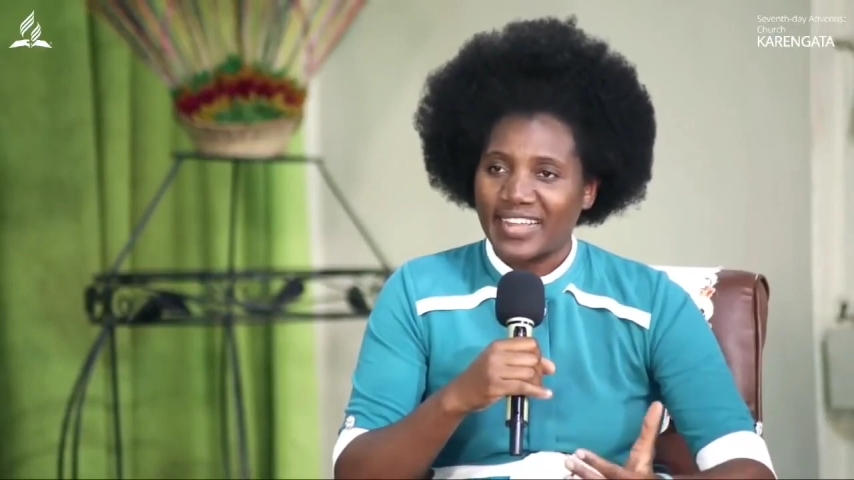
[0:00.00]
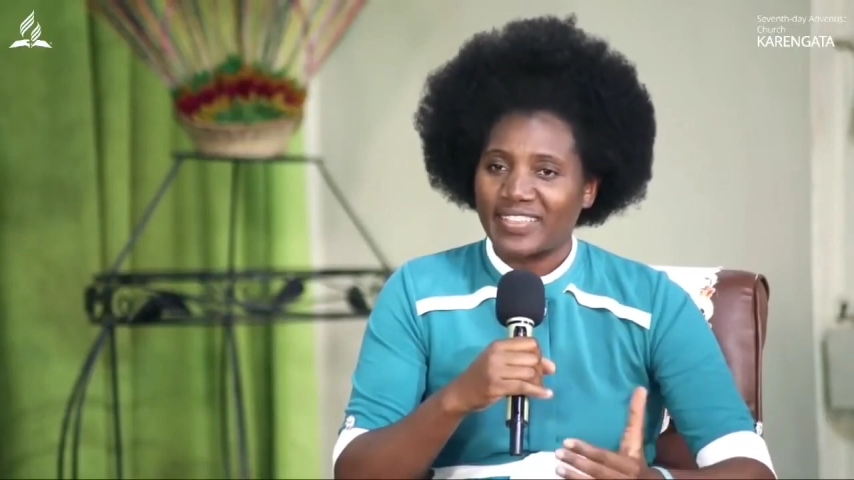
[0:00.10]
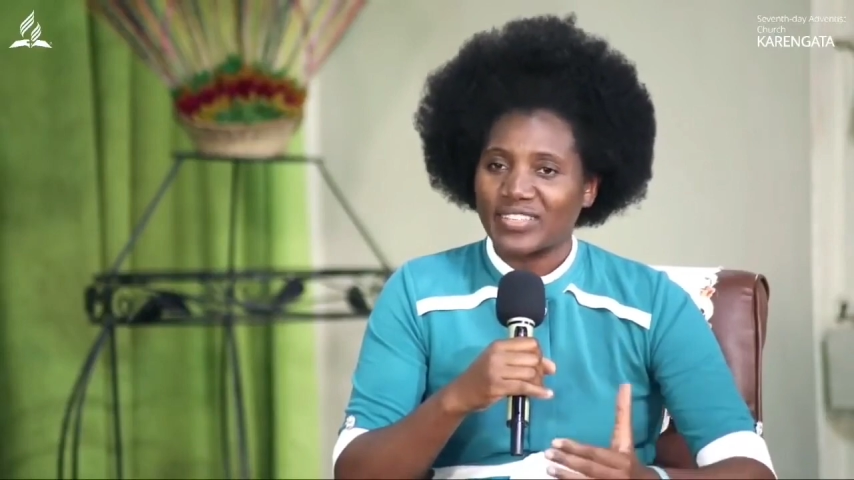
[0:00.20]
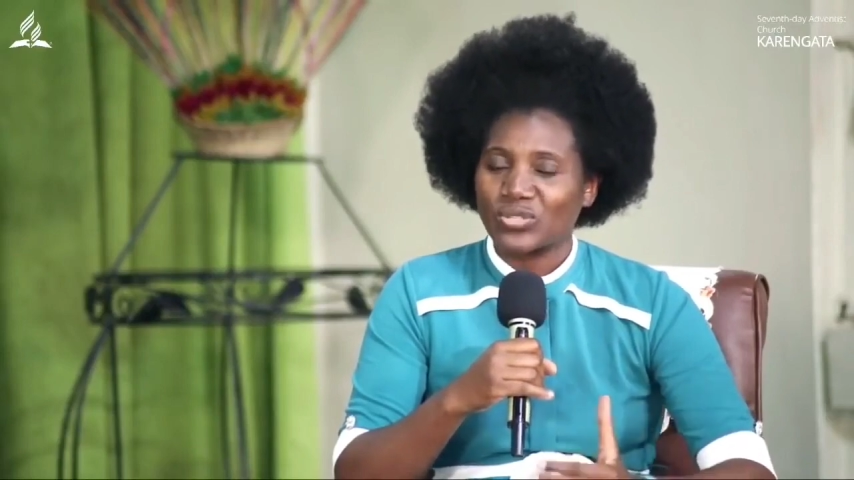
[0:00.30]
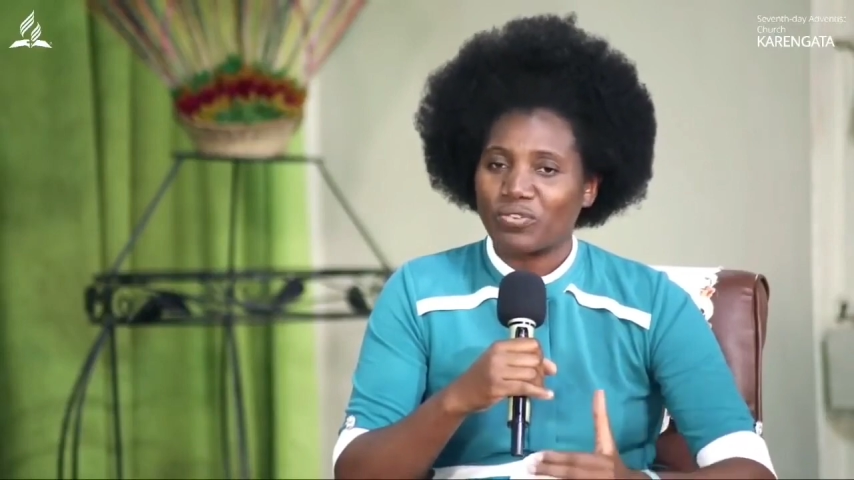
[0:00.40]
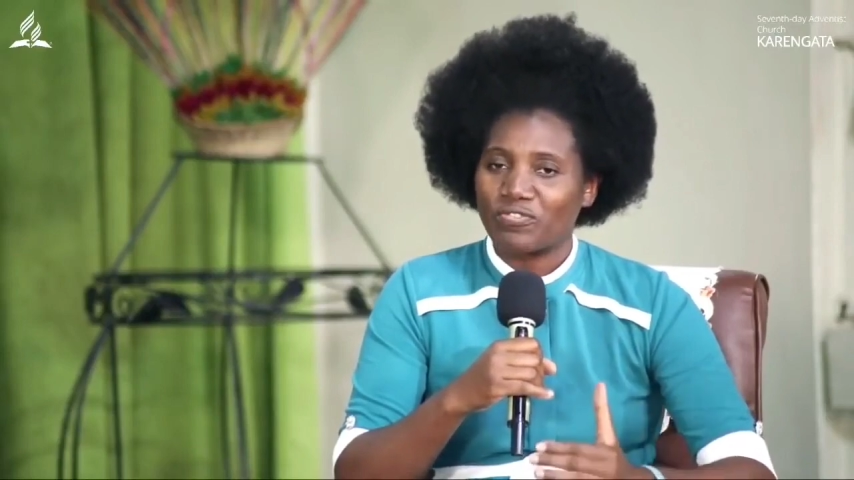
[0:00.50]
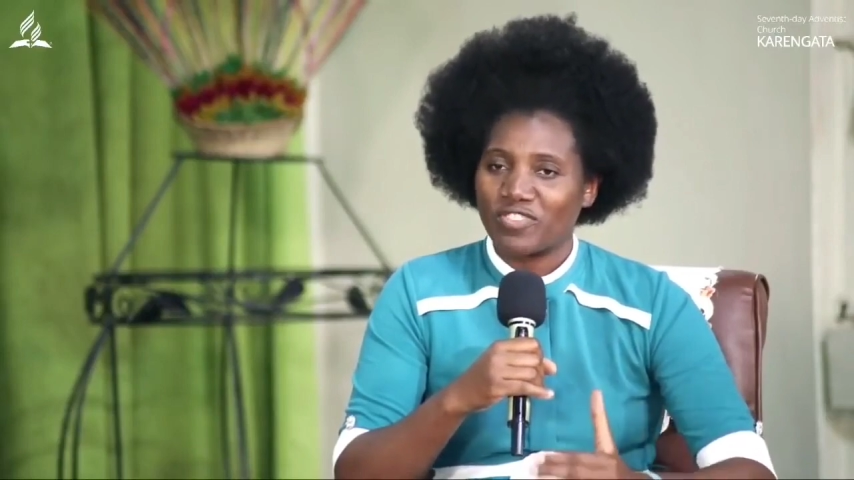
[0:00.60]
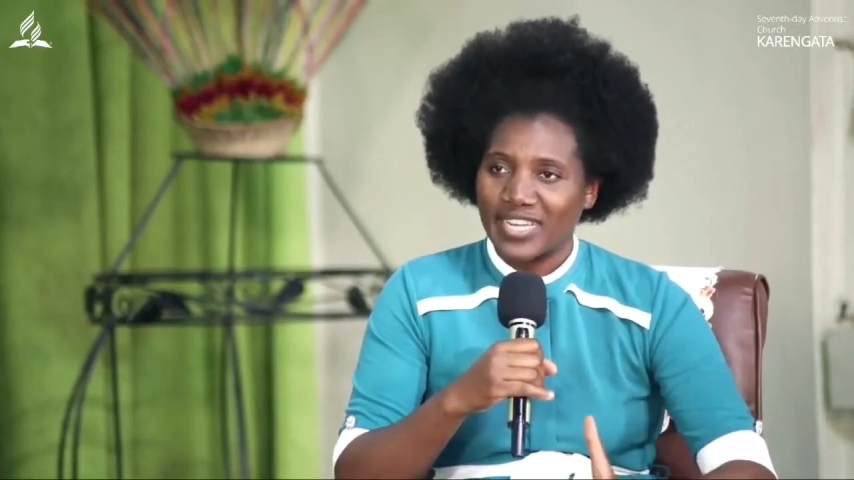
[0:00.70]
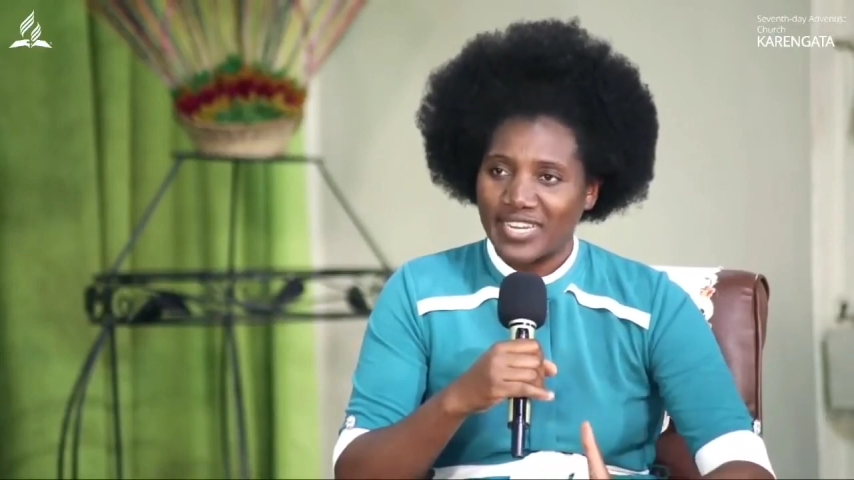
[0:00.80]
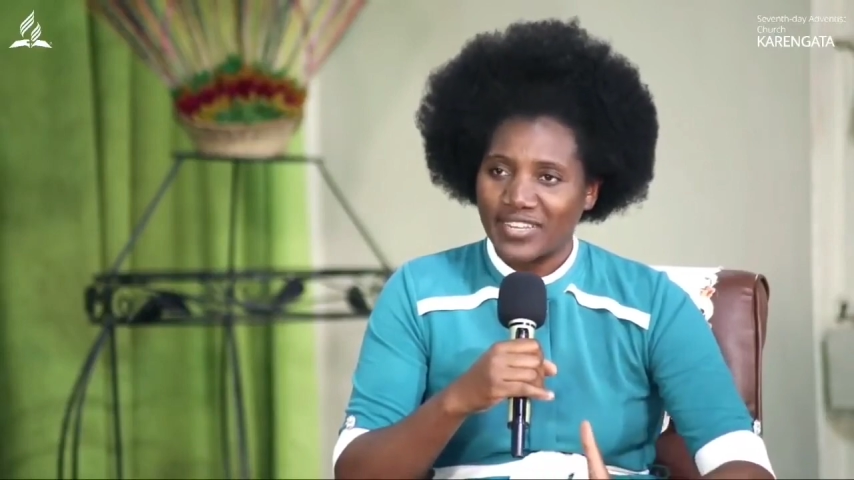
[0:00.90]
and they saw
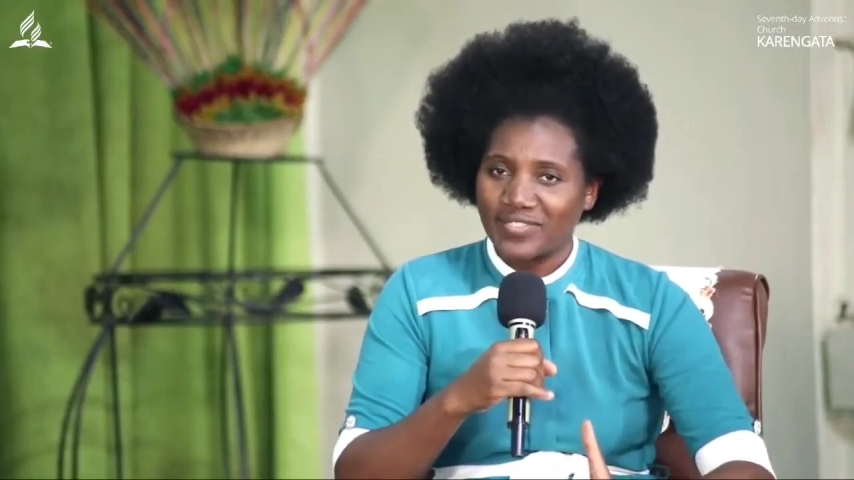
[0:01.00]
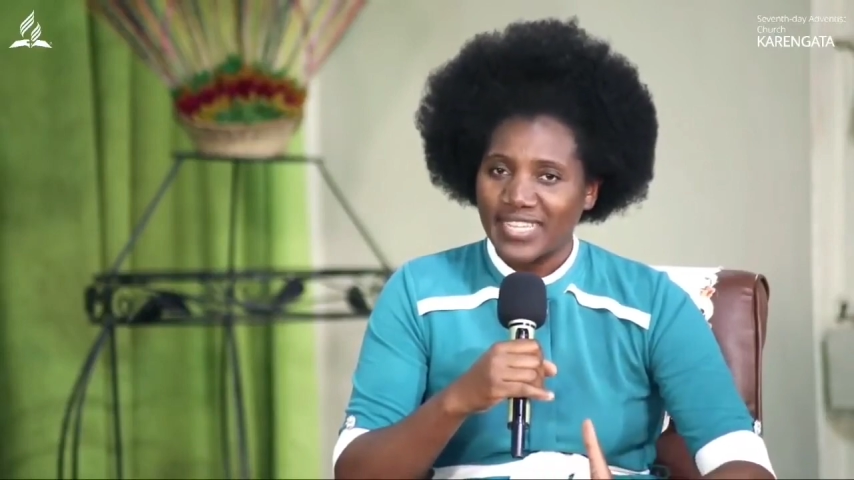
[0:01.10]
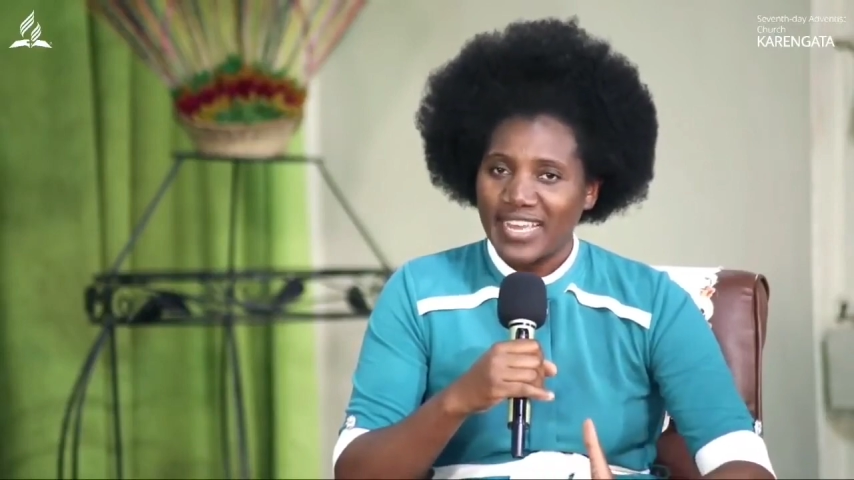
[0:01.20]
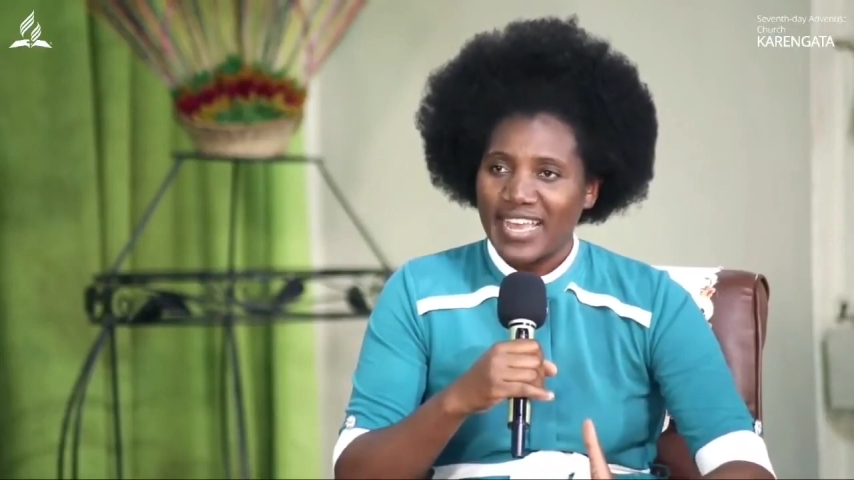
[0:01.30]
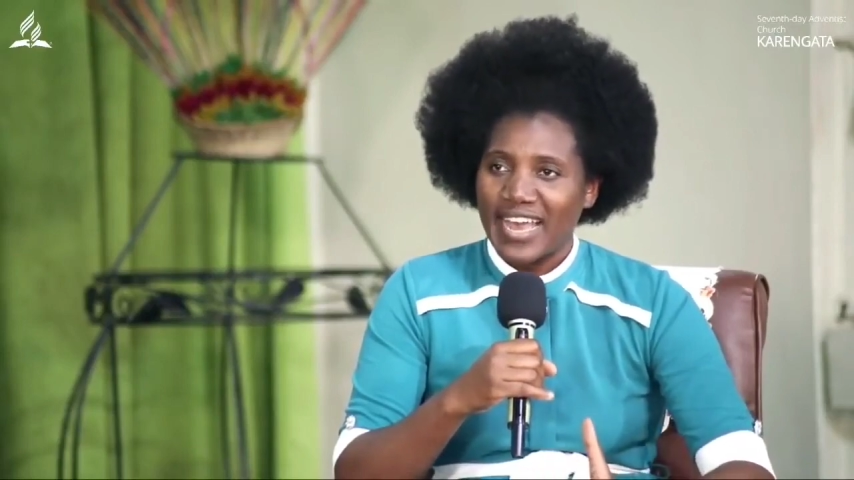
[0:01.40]
fig leaves.